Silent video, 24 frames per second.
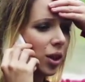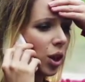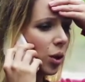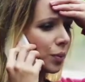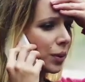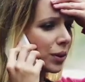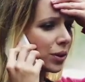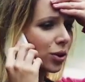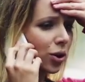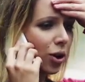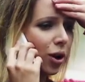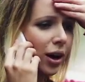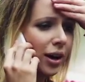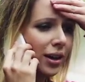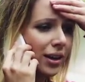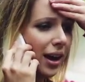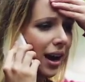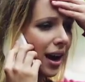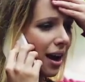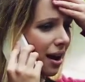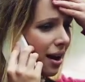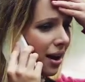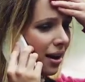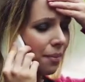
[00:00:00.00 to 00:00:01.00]
and 9 out of
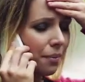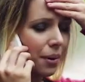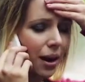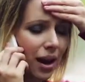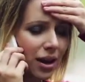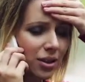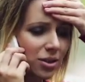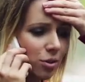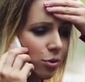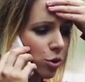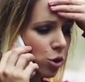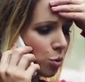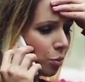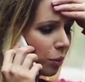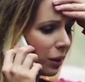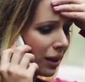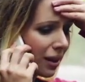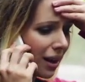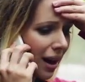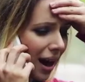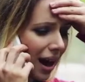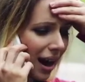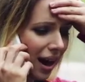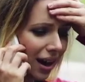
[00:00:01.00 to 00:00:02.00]
10 times,
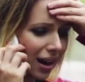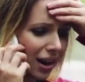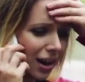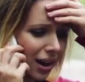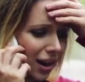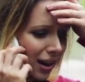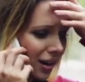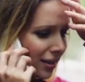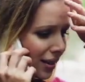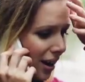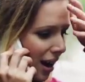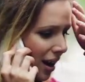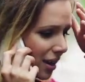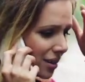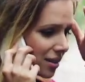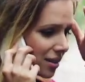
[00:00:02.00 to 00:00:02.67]
it's the right thing to do.